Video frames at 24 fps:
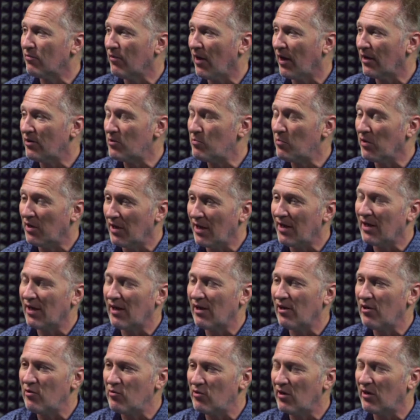fact, but
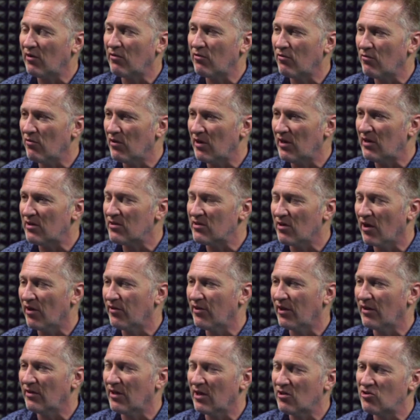including three. So I
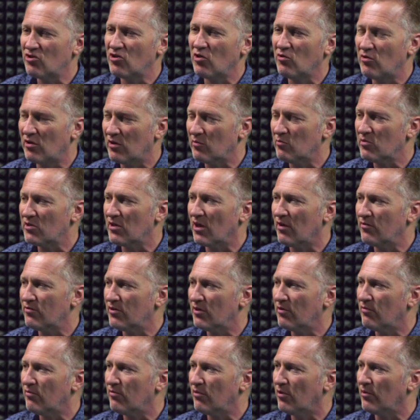think they're shooting themselves
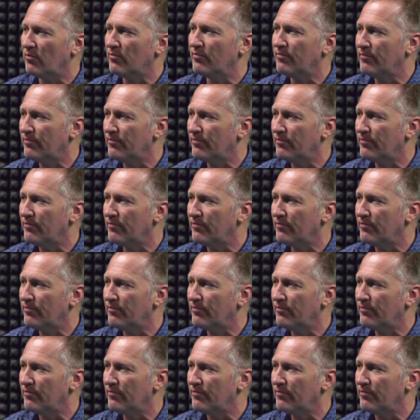in the foot.